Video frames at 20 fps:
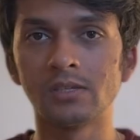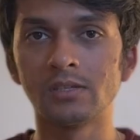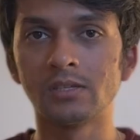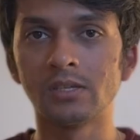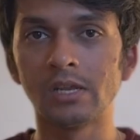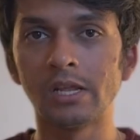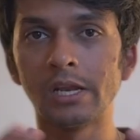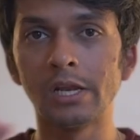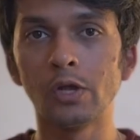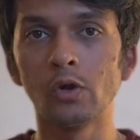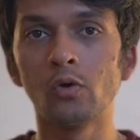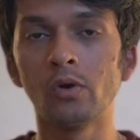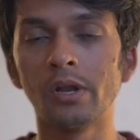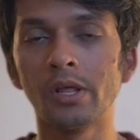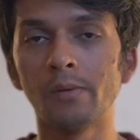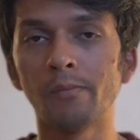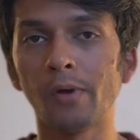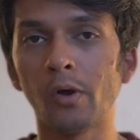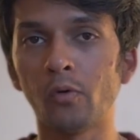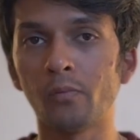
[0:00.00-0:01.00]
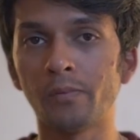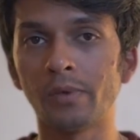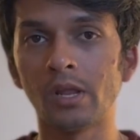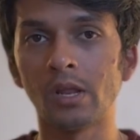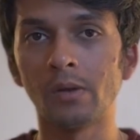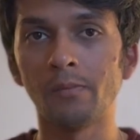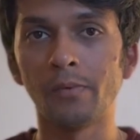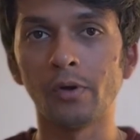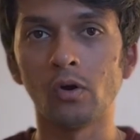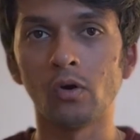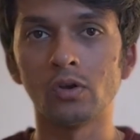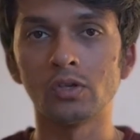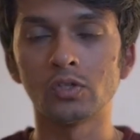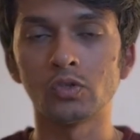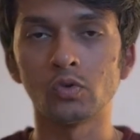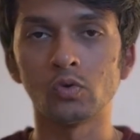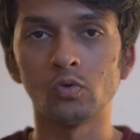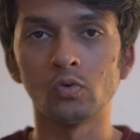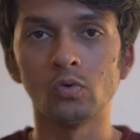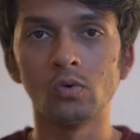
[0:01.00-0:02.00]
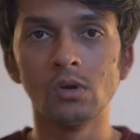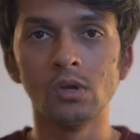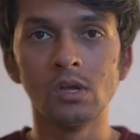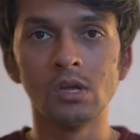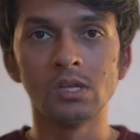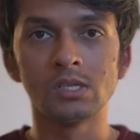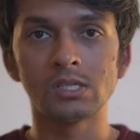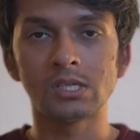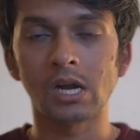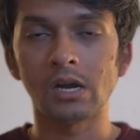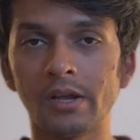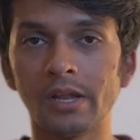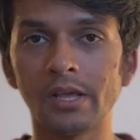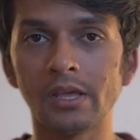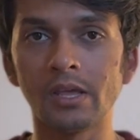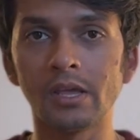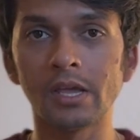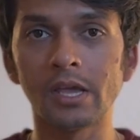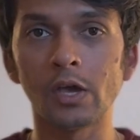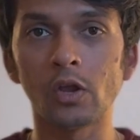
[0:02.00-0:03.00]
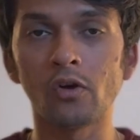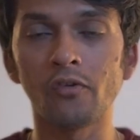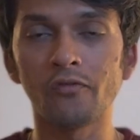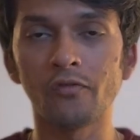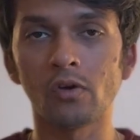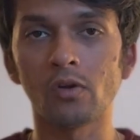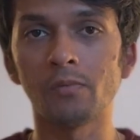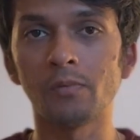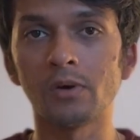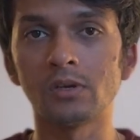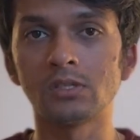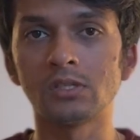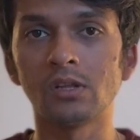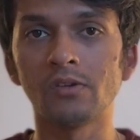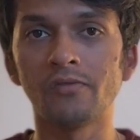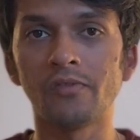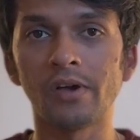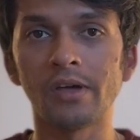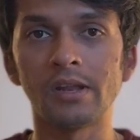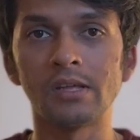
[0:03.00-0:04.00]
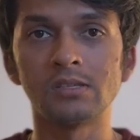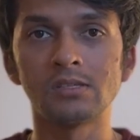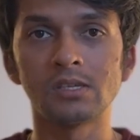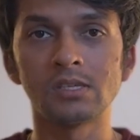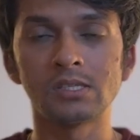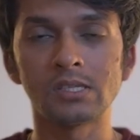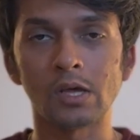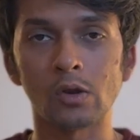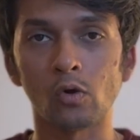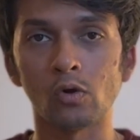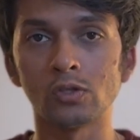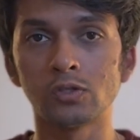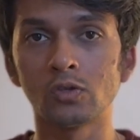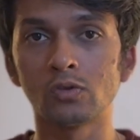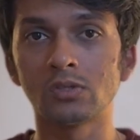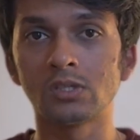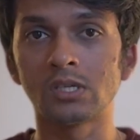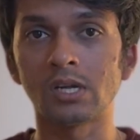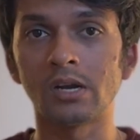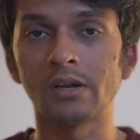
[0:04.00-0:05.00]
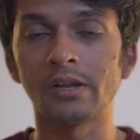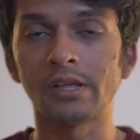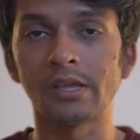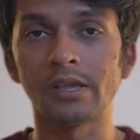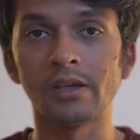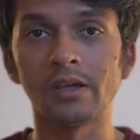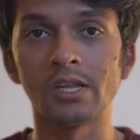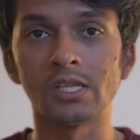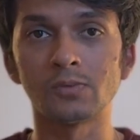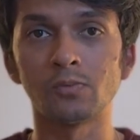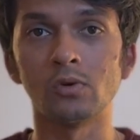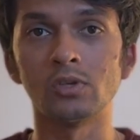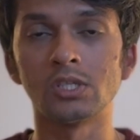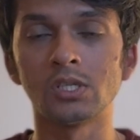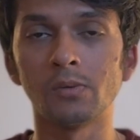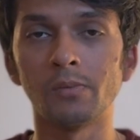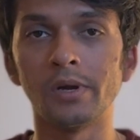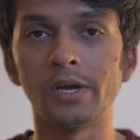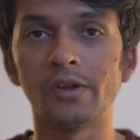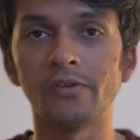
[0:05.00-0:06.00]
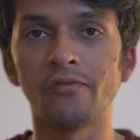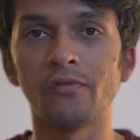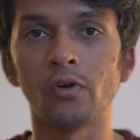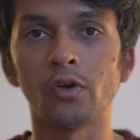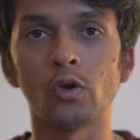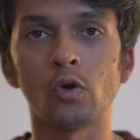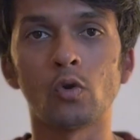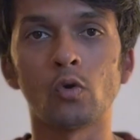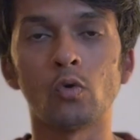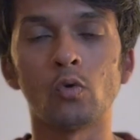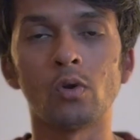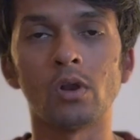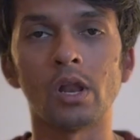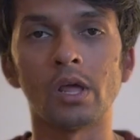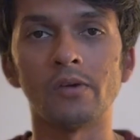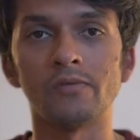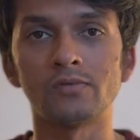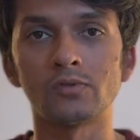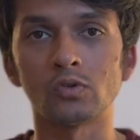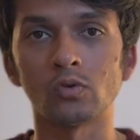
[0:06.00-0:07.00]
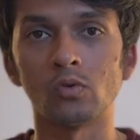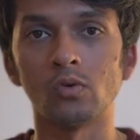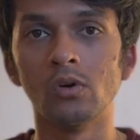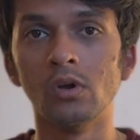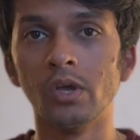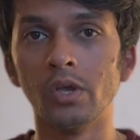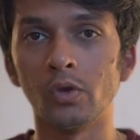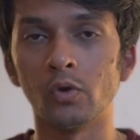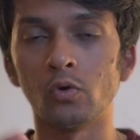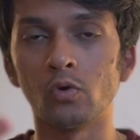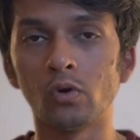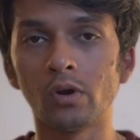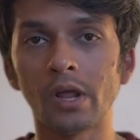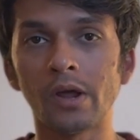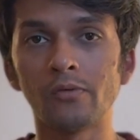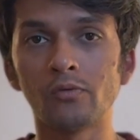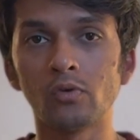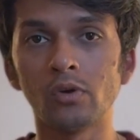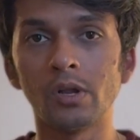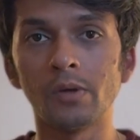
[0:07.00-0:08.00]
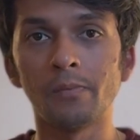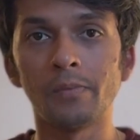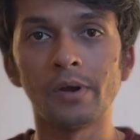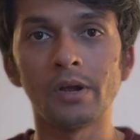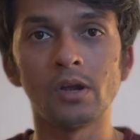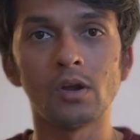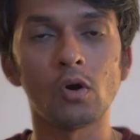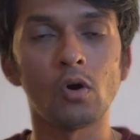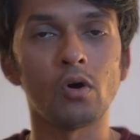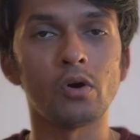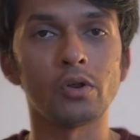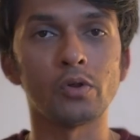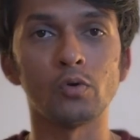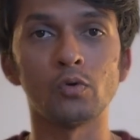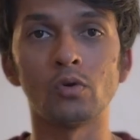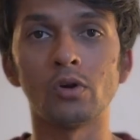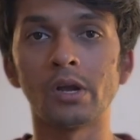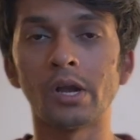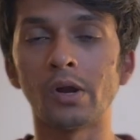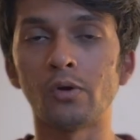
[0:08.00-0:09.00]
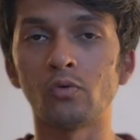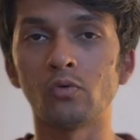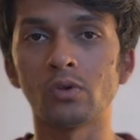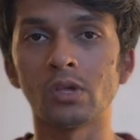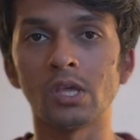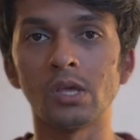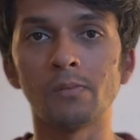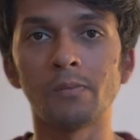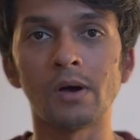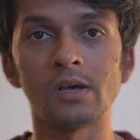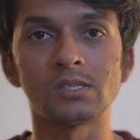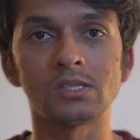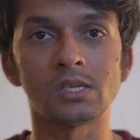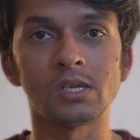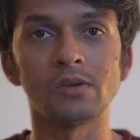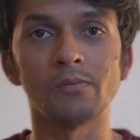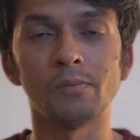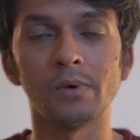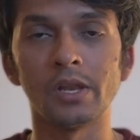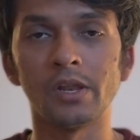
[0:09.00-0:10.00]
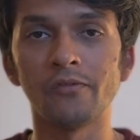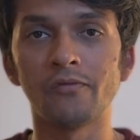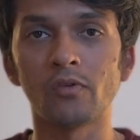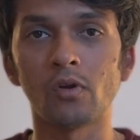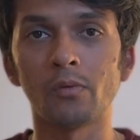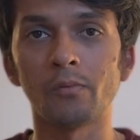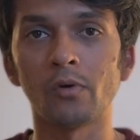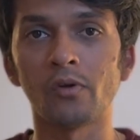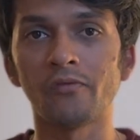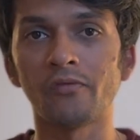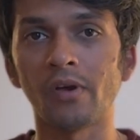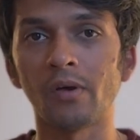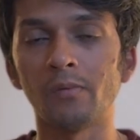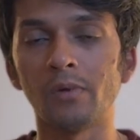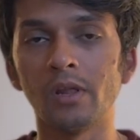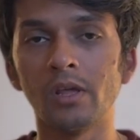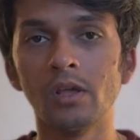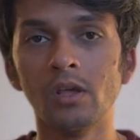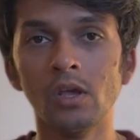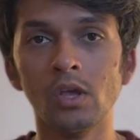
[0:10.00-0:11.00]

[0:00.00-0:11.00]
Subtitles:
is really good in my opinion because you start taking care of your personal finances and also start taking responsibility for your own life. So you don't have to depend or you don't have to keep asking money from your family.